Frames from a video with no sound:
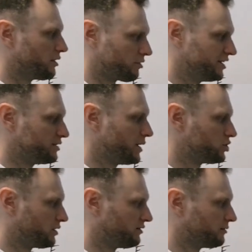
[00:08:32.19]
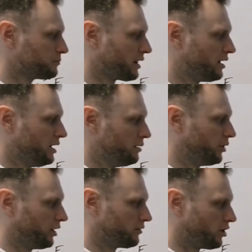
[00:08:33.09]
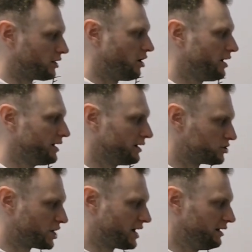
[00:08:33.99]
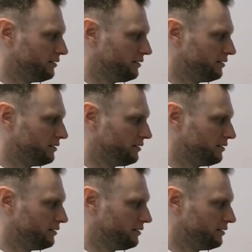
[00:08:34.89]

3 dimensions. But you've got an I and a j.